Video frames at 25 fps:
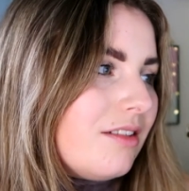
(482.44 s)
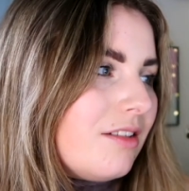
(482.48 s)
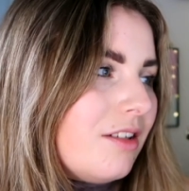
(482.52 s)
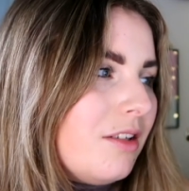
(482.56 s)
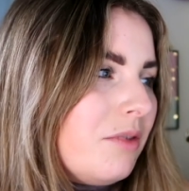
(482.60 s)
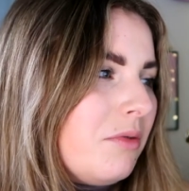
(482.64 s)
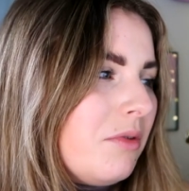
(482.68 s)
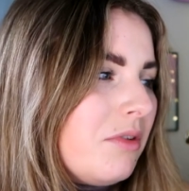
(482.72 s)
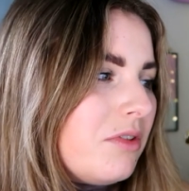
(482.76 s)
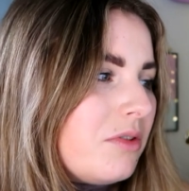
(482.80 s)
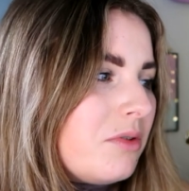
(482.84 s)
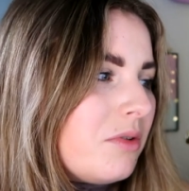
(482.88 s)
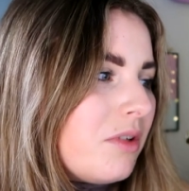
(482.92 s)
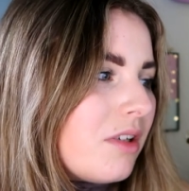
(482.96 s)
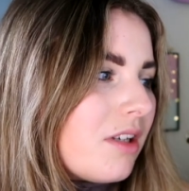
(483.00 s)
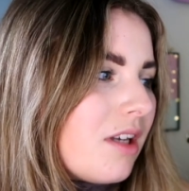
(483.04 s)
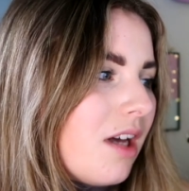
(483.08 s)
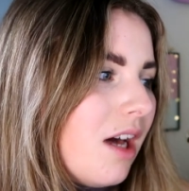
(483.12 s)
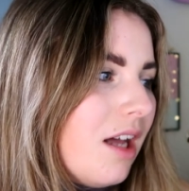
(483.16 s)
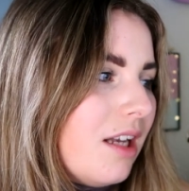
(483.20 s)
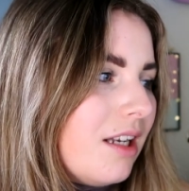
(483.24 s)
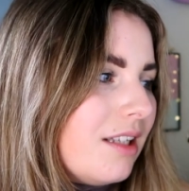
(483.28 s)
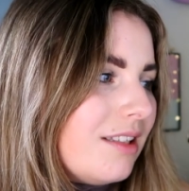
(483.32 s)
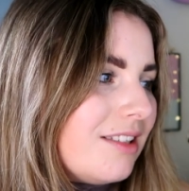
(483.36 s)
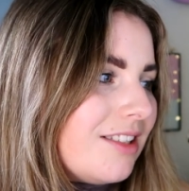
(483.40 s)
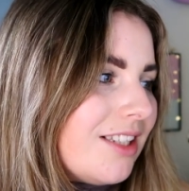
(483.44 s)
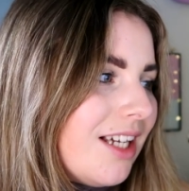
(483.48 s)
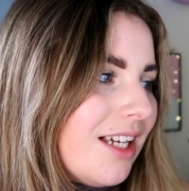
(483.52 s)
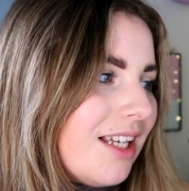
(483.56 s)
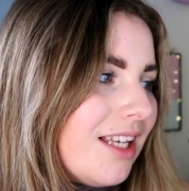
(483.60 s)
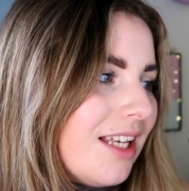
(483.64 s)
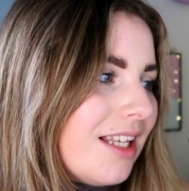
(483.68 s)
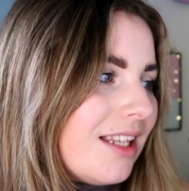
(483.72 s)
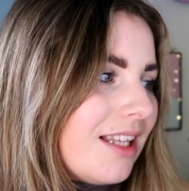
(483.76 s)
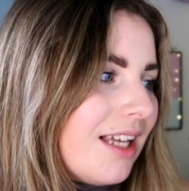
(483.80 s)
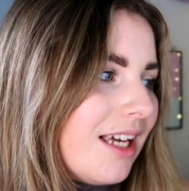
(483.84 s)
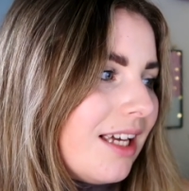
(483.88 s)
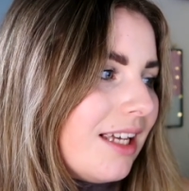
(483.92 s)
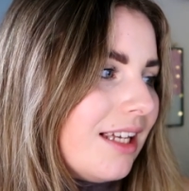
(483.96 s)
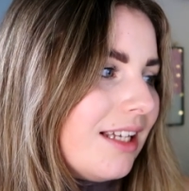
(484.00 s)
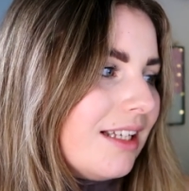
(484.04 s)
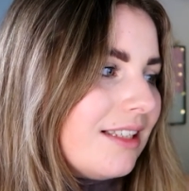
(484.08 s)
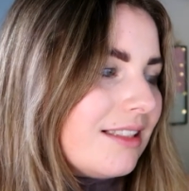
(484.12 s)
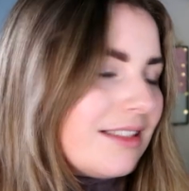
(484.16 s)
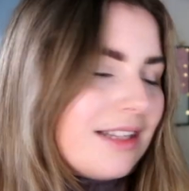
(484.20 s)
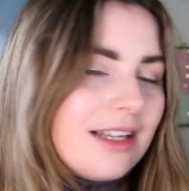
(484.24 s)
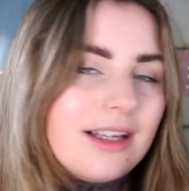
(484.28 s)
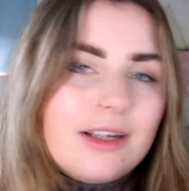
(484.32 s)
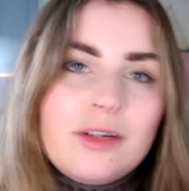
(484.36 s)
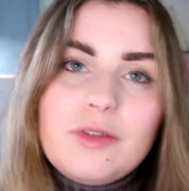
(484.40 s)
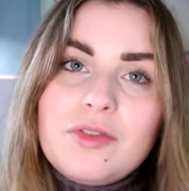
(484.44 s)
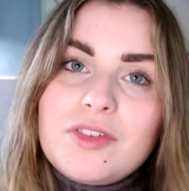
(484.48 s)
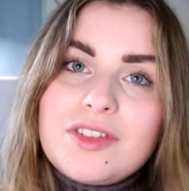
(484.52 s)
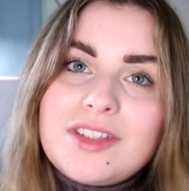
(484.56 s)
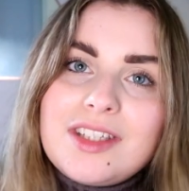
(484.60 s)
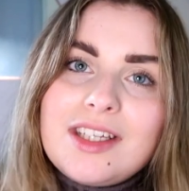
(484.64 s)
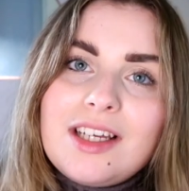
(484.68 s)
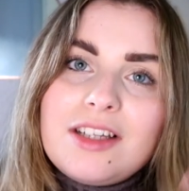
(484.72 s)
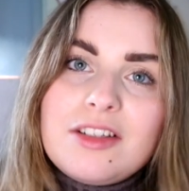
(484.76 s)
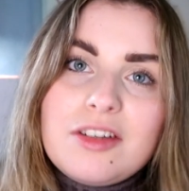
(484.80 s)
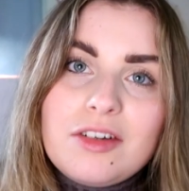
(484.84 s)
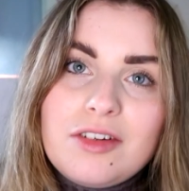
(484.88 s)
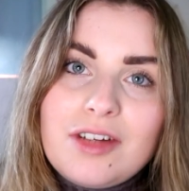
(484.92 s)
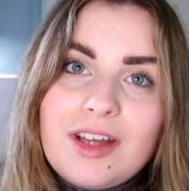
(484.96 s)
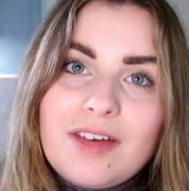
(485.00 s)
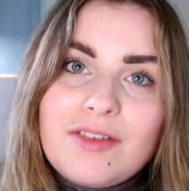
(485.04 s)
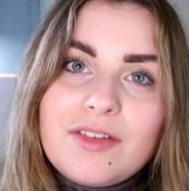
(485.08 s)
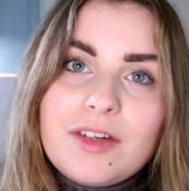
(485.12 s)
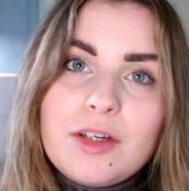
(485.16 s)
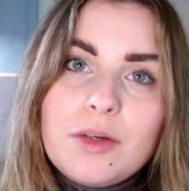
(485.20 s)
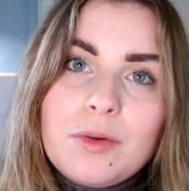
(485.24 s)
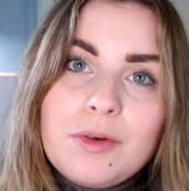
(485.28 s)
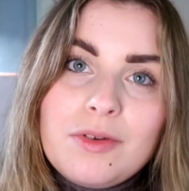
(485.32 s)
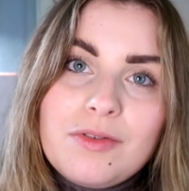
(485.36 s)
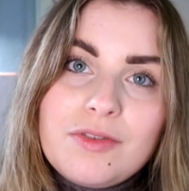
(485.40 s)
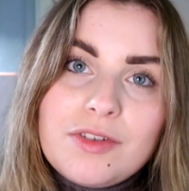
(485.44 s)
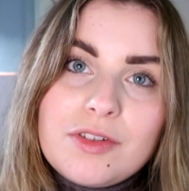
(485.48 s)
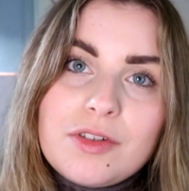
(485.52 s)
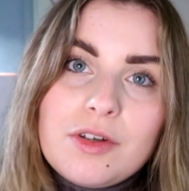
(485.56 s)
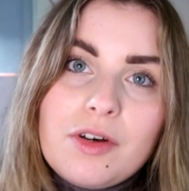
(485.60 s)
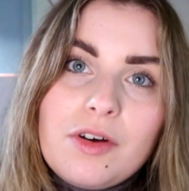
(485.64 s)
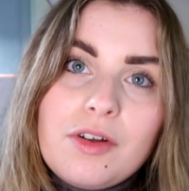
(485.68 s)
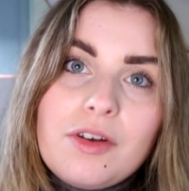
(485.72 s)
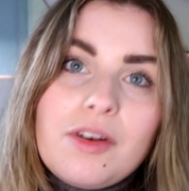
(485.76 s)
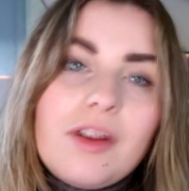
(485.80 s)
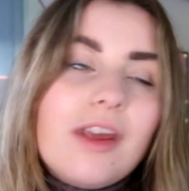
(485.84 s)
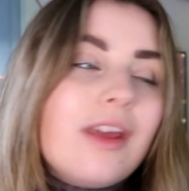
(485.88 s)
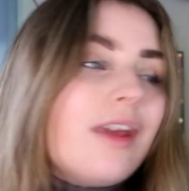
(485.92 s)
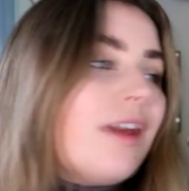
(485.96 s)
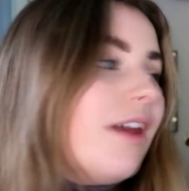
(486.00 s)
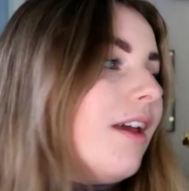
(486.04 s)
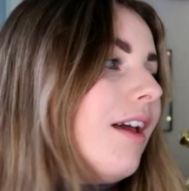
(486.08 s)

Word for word: don't know what sort of colour jacket that is. And obviously I don't have a Louis Vuitton.